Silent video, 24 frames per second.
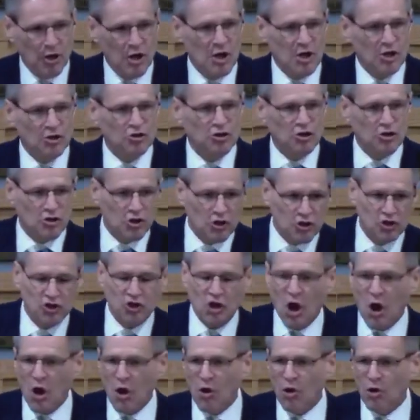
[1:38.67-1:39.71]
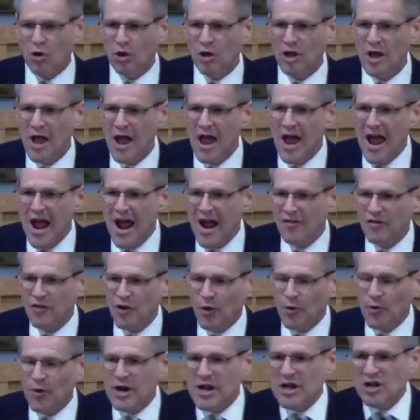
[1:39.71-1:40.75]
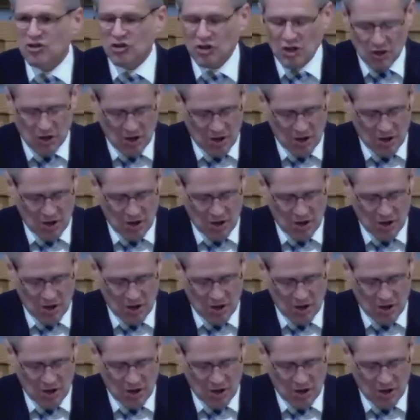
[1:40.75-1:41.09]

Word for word: to the soul. And the reason that